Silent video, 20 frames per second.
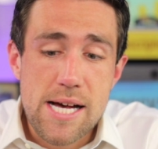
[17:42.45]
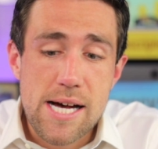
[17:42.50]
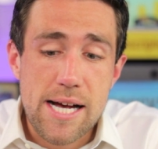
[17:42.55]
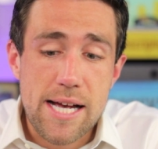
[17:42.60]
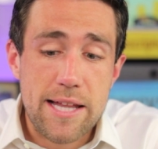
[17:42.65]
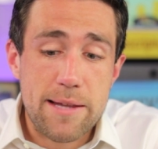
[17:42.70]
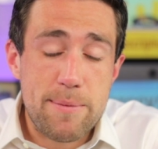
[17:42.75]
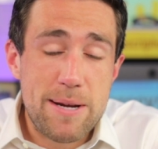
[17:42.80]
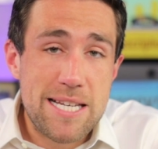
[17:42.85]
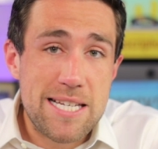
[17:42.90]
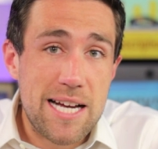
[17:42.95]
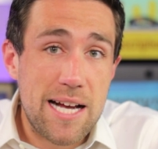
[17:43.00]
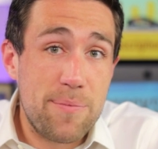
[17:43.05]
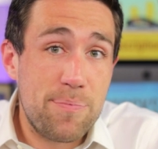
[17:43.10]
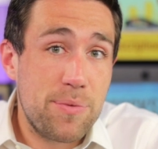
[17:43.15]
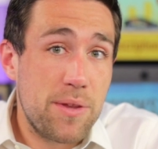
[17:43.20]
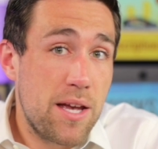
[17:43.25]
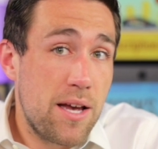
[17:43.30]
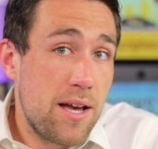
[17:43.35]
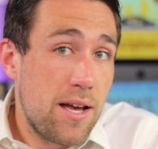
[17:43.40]
Uh, in the
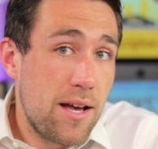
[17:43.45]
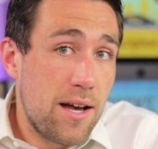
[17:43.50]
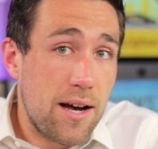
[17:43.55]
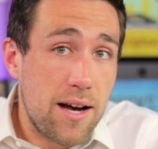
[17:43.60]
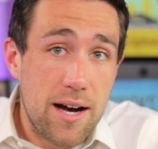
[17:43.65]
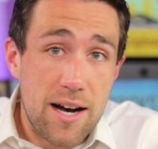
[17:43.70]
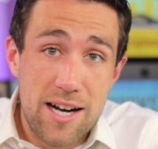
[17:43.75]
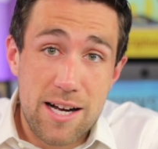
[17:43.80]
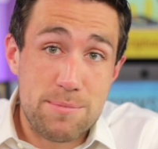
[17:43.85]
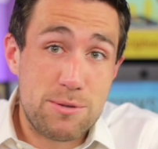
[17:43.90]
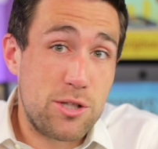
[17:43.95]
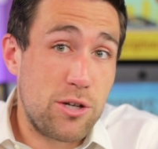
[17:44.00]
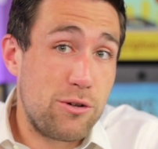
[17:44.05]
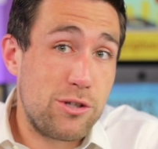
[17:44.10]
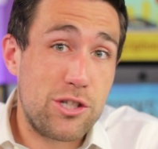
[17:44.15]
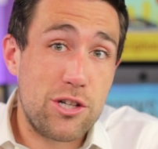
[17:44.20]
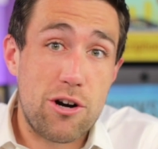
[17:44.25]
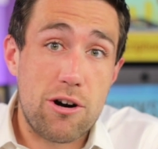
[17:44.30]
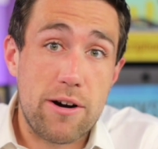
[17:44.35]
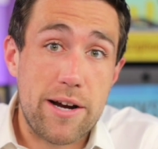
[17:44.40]
meantime, I'm so
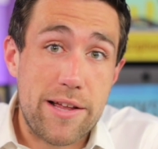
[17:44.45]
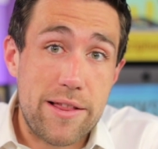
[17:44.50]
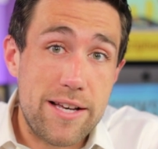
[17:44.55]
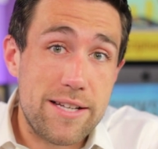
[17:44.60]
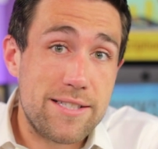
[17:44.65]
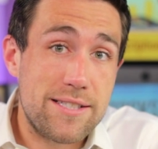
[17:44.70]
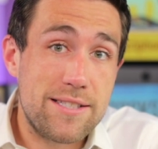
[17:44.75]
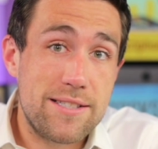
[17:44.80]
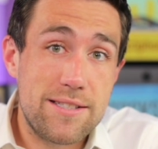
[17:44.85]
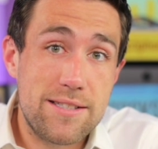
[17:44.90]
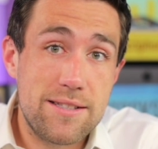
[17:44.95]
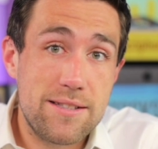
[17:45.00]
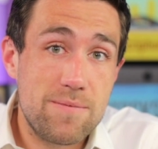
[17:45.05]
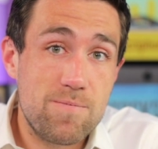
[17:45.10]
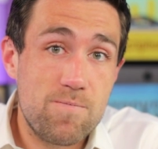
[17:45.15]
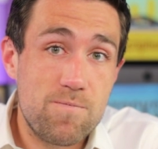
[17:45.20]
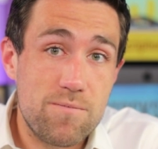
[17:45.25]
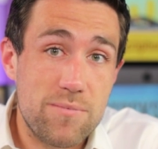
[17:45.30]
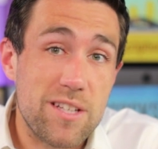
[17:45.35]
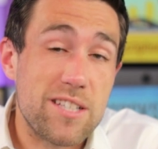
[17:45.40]
sorry. This
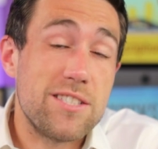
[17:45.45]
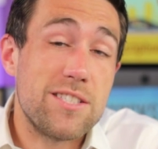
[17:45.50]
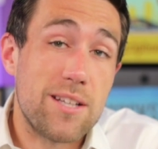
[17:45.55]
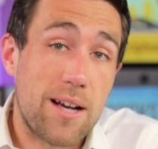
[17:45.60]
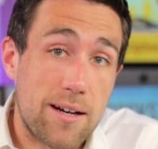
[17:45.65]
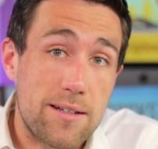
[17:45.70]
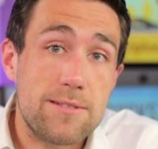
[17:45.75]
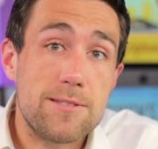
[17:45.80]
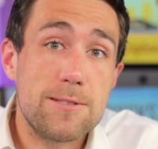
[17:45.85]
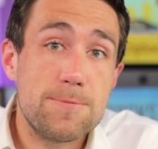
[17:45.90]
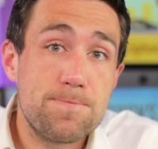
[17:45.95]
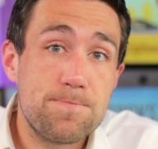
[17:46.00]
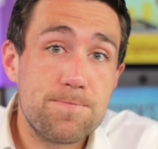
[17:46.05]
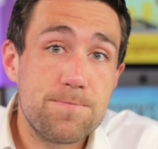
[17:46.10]
this sucks.